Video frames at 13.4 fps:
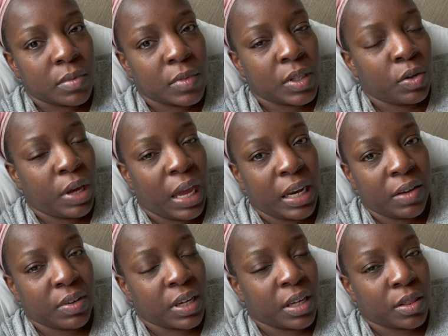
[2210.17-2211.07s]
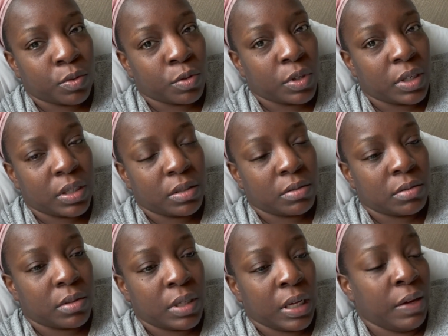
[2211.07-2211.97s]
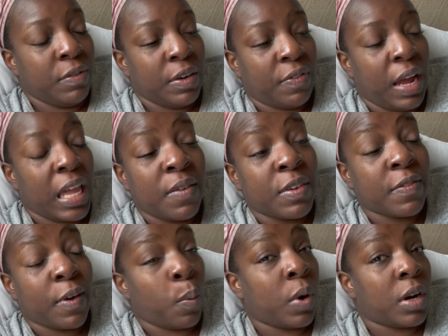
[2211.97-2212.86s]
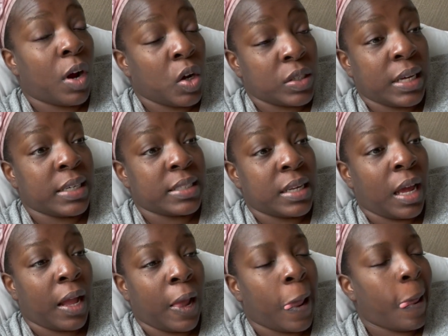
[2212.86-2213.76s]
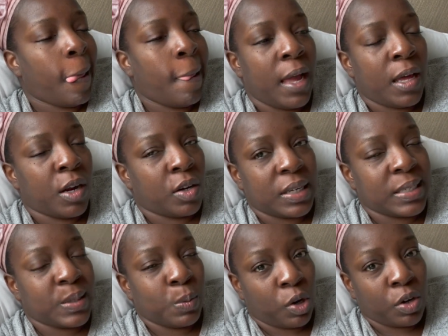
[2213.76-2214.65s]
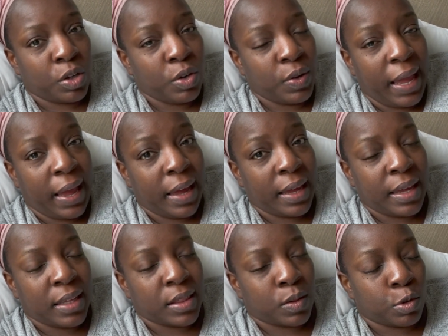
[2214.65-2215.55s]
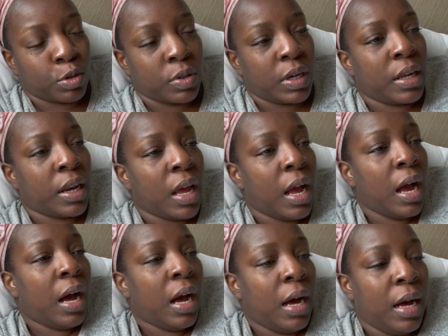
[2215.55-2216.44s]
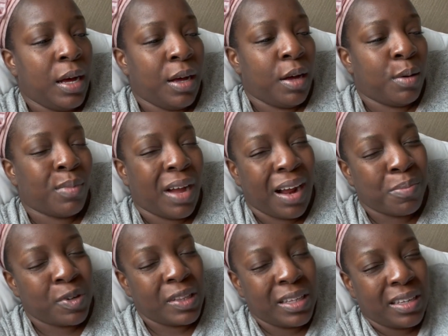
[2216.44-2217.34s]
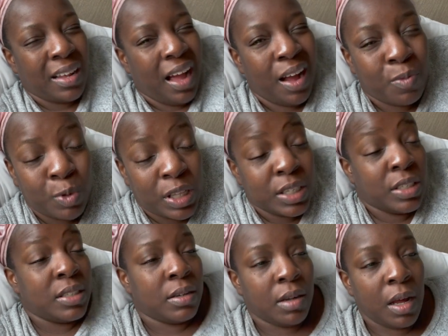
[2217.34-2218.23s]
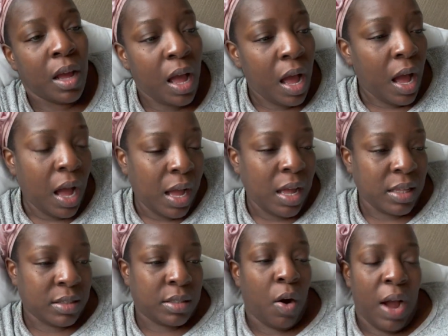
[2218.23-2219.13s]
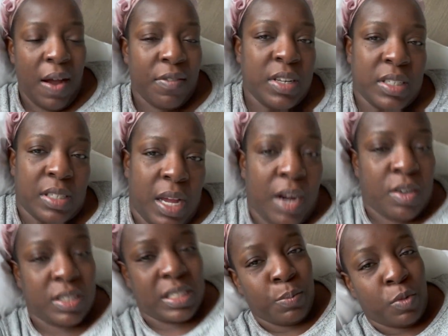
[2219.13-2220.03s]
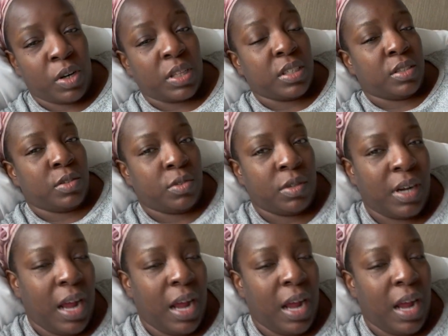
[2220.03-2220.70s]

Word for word: You can't even get through it. Even if I, even if I went all day today and all day tomorrow, you can't get through it. Um, I'm really, I really don't have a desire to see Martha Stewart.